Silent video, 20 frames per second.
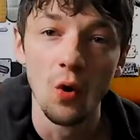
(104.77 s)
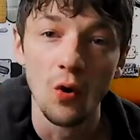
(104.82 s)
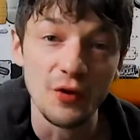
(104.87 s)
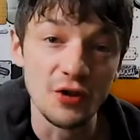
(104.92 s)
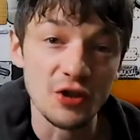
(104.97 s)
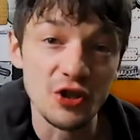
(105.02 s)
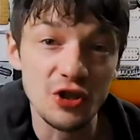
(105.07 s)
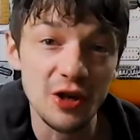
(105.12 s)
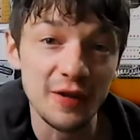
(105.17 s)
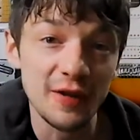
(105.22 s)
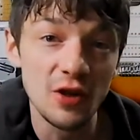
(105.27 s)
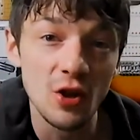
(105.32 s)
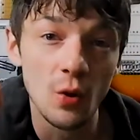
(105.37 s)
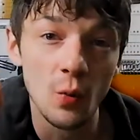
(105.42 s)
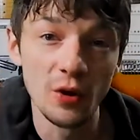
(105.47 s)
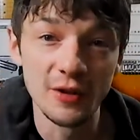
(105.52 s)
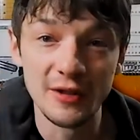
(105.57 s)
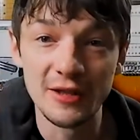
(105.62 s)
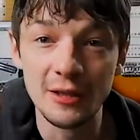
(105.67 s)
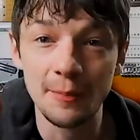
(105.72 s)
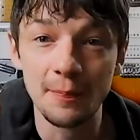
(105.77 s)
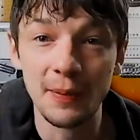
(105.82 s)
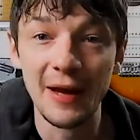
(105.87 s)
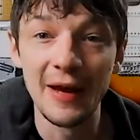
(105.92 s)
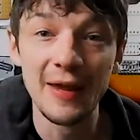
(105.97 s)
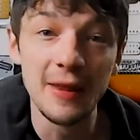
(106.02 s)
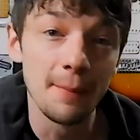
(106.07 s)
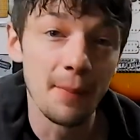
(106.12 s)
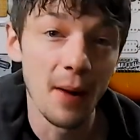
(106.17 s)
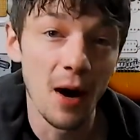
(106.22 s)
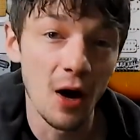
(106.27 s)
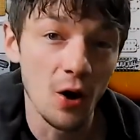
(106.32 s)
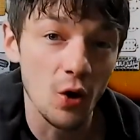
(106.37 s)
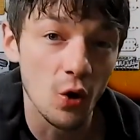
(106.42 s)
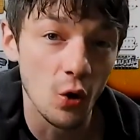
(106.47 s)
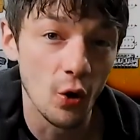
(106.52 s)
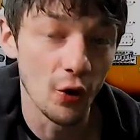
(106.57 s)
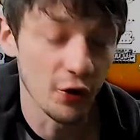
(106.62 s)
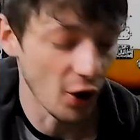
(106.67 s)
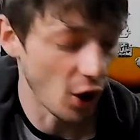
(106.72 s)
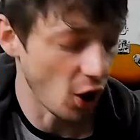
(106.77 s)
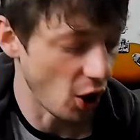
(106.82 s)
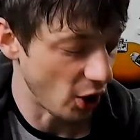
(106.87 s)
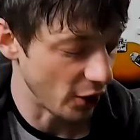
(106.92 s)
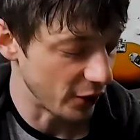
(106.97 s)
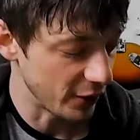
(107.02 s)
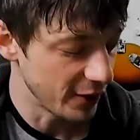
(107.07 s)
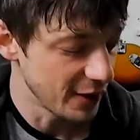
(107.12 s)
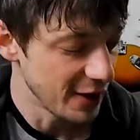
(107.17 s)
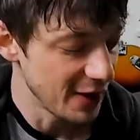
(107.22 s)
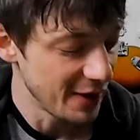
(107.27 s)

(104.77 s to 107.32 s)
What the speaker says: or the string that you're wanting to play the bar chord on.